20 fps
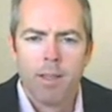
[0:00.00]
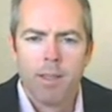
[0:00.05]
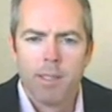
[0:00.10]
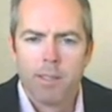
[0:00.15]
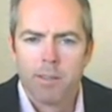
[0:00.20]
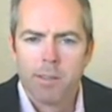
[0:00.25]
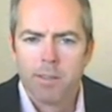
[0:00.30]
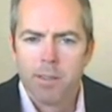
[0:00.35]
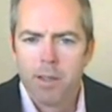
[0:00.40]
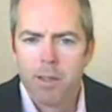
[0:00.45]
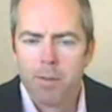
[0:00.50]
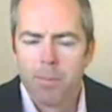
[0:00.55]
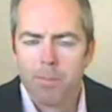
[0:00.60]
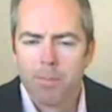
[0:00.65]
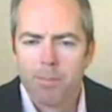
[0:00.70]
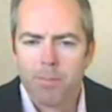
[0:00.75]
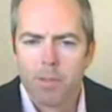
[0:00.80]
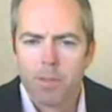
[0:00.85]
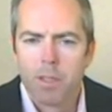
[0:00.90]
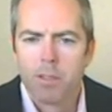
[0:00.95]
In
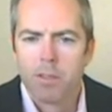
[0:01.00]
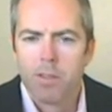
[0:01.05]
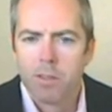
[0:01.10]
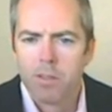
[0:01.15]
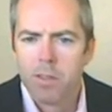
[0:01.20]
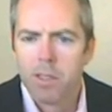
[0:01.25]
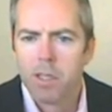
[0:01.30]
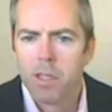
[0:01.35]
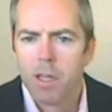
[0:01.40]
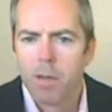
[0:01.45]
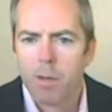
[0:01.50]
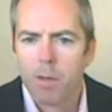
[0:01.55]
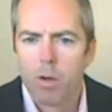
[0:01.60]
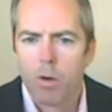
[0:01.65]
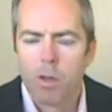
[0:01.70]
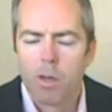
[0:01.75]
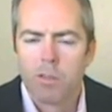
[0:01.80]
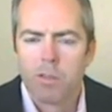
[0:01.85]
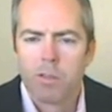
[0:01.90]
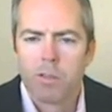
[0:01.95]
sum, since the
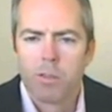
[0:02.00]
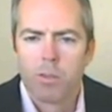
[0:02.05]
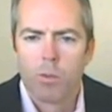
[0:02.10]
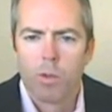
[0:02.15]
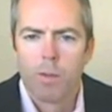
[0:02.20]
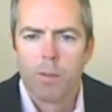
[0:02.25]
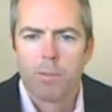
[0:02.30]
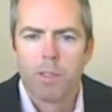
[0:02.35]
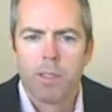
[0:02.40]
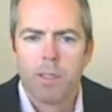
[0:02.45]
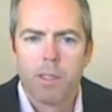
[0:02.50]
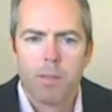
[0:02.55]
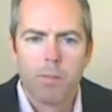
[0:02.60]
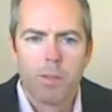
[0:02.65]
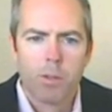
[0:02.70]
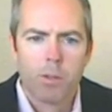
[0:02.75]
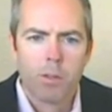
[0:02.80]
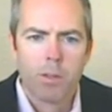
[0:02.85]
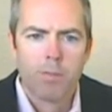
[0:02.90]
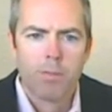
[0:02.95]
economic crisis erupted in the
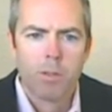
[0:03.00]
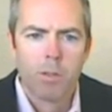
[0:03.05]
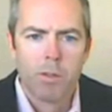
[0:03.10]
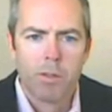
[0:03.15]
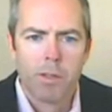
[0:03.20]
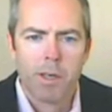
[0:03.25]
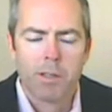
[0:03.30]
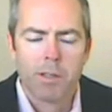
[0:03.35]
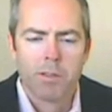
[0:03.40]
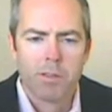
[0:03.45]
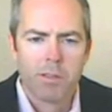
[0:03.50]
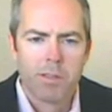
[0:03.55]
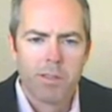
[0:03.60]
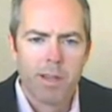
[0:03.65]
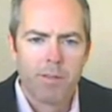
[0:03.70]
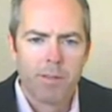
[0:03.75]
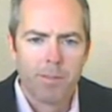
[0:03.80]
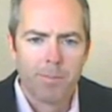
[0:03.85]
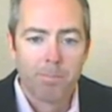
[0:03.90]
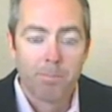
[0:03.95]
middle of
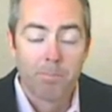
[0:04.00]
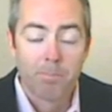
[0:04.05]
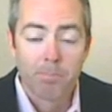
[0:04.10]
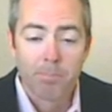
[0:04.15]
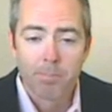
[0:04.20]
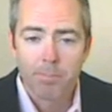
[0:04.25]
2007,